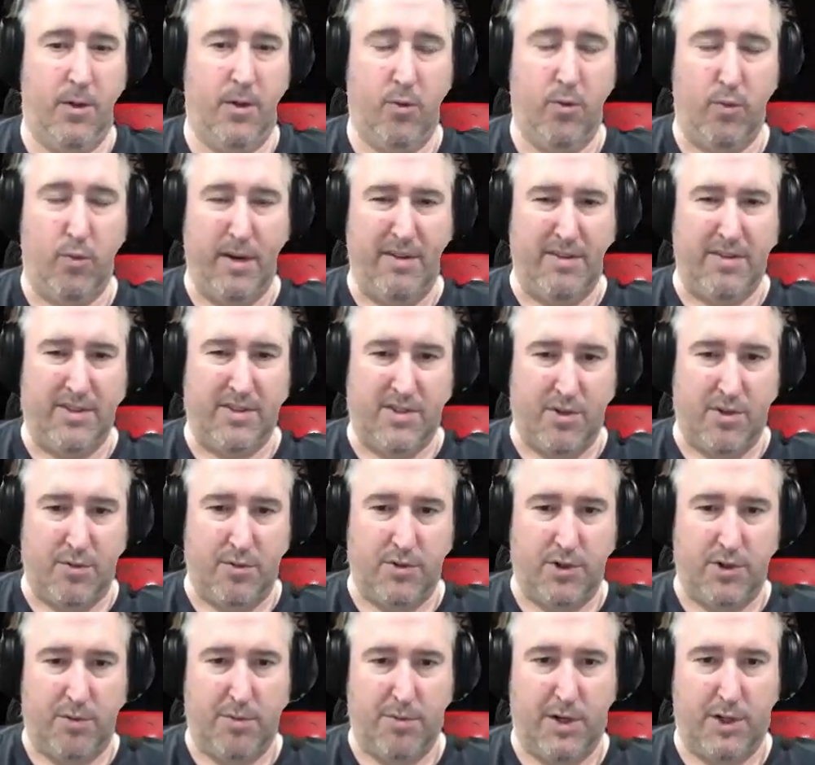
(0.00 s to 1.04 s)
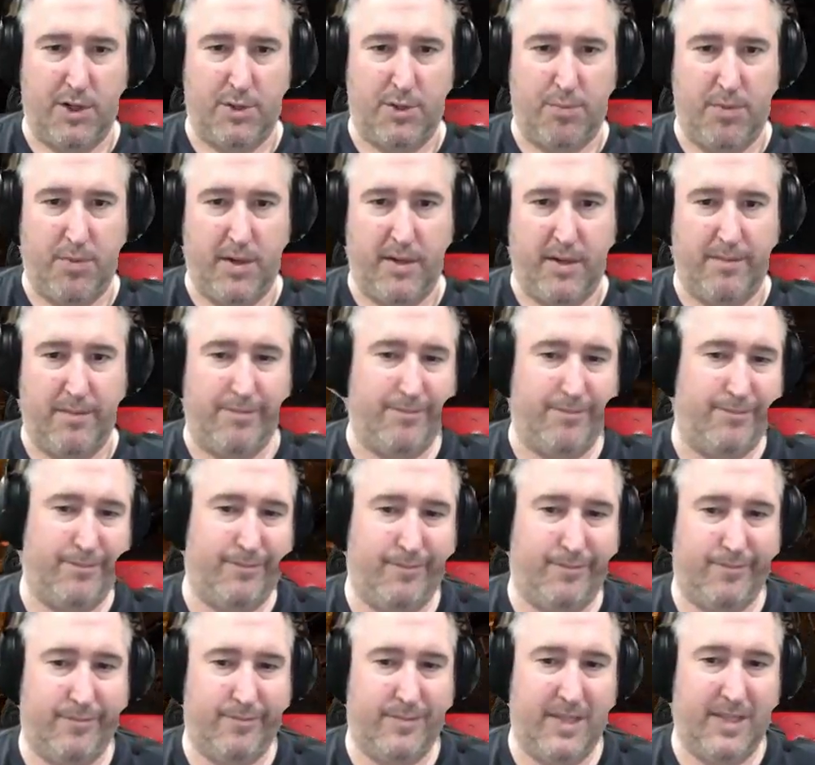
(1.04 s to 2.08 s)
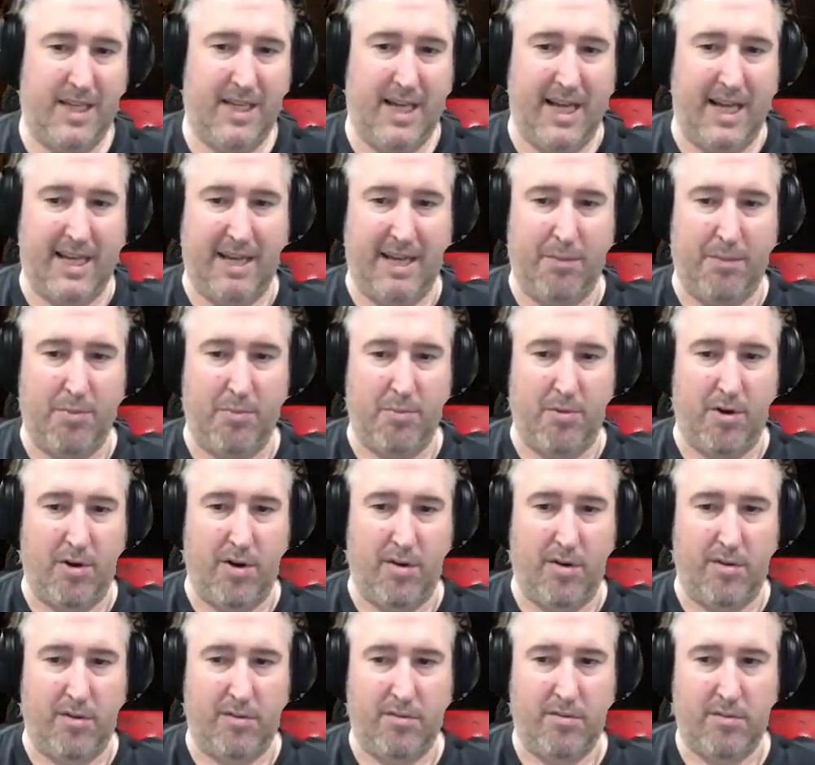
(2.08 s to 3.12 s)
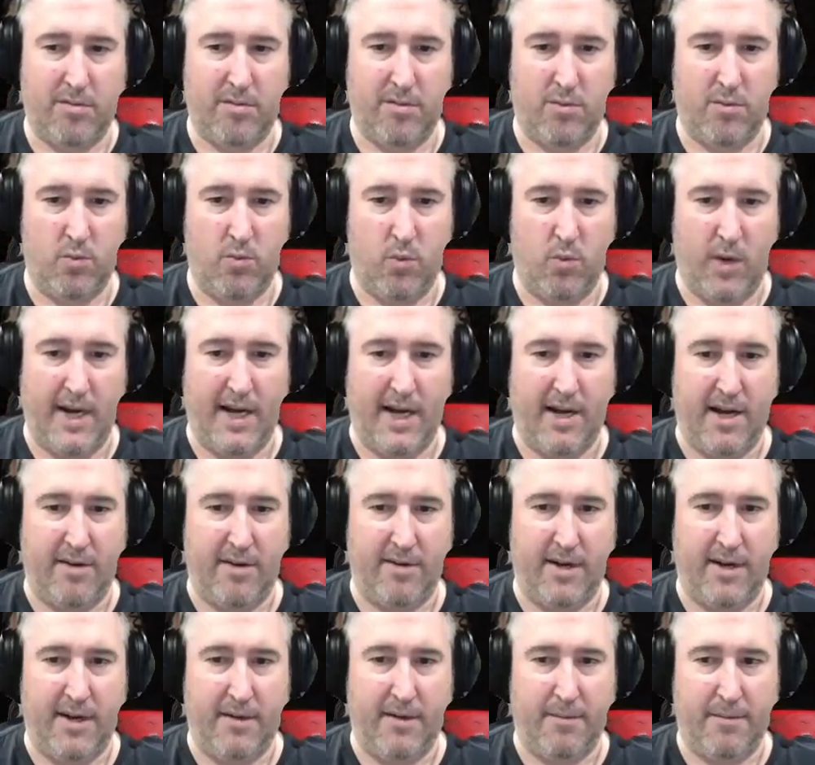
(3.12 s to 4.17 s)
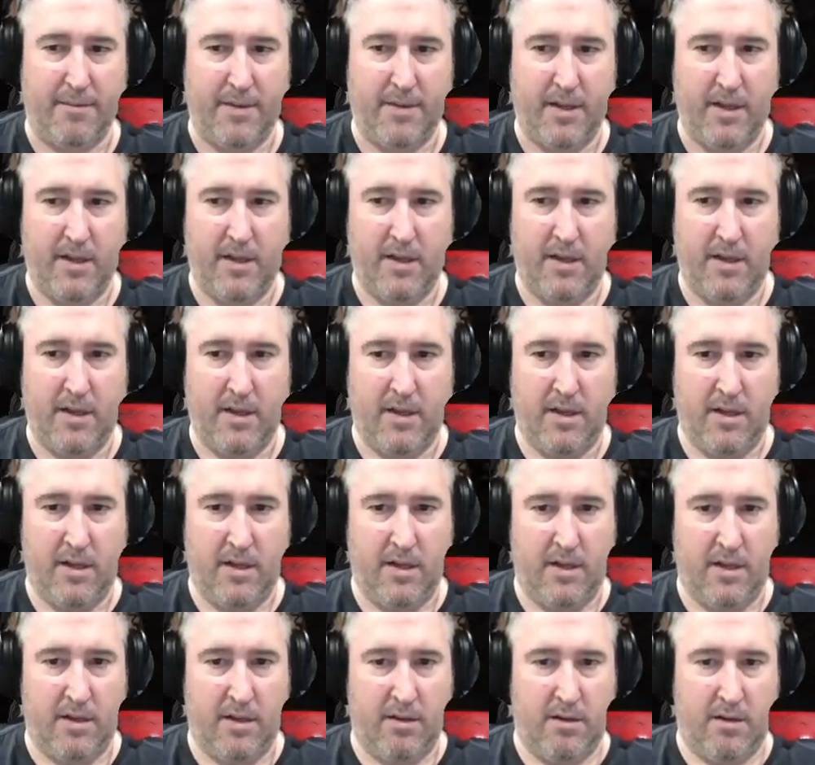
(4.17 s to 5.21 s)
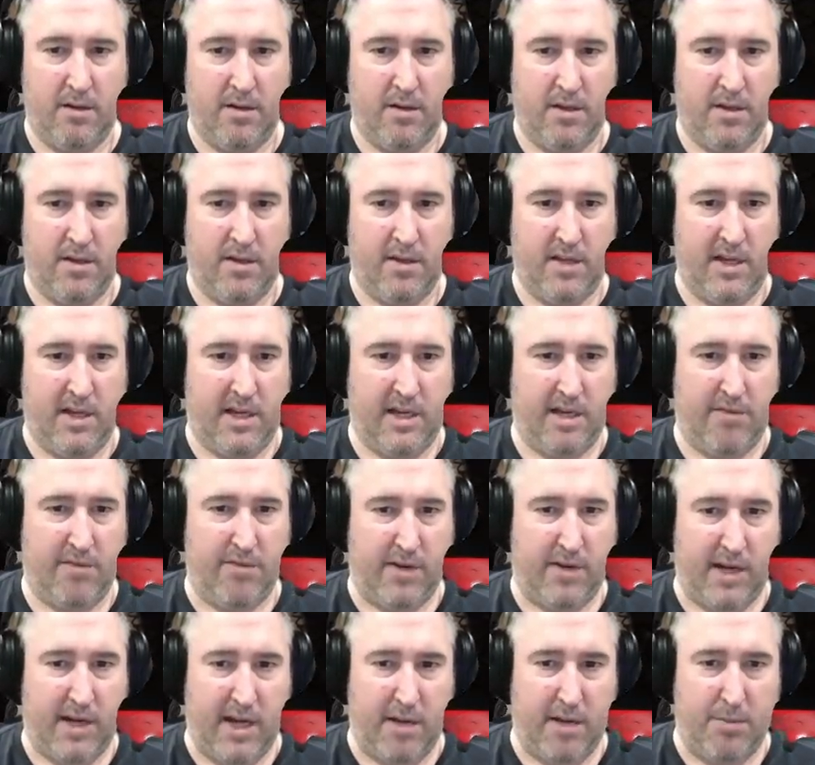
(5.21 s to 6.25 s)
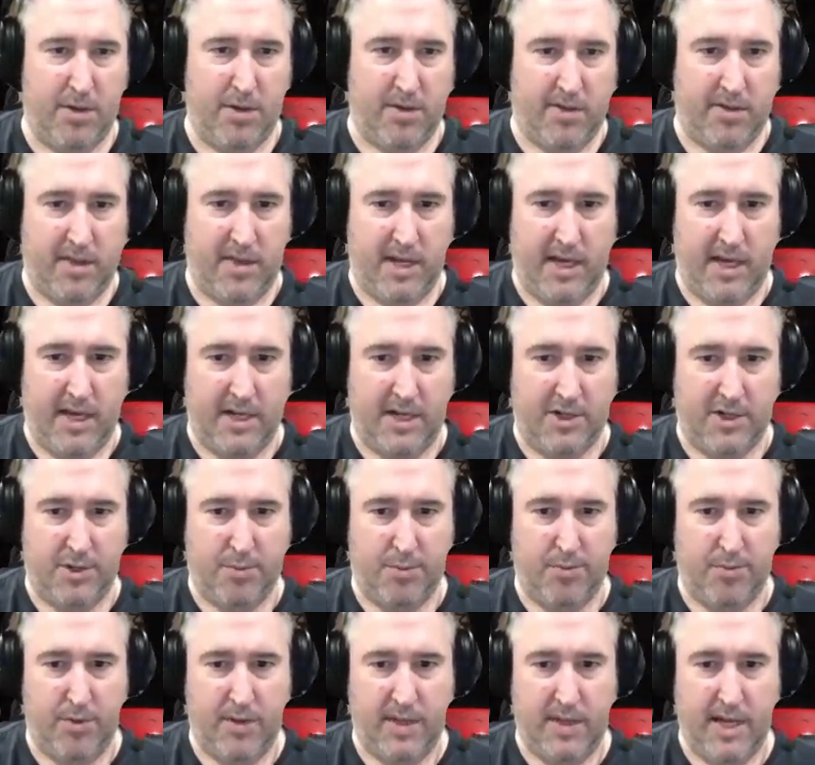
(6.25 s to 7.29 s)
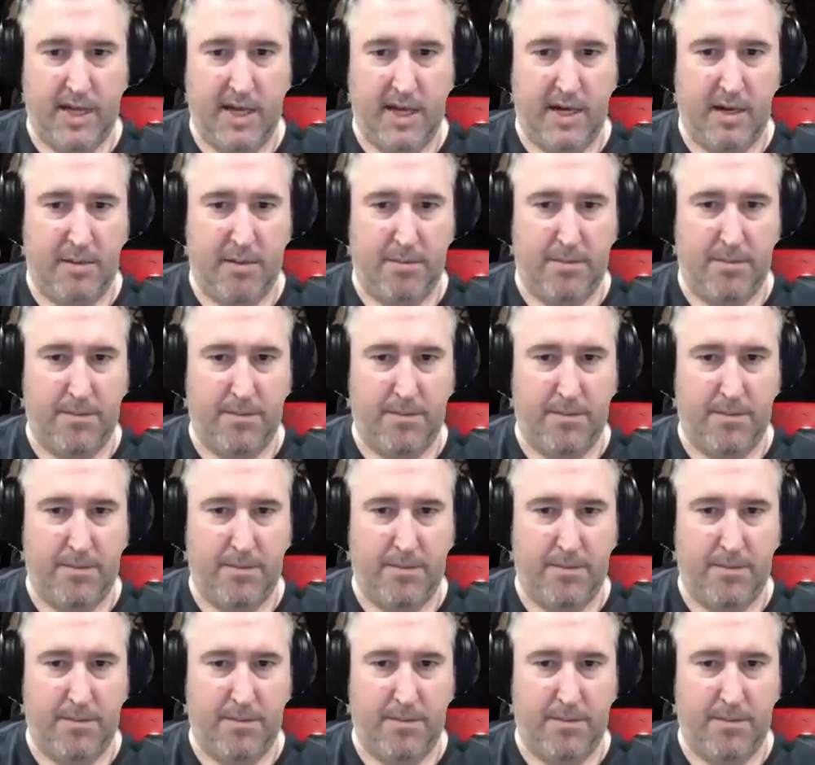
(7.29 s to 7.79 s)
Ravens don't do much, but I keep them around. Why not, right? I think I forgot about that. Should put that up.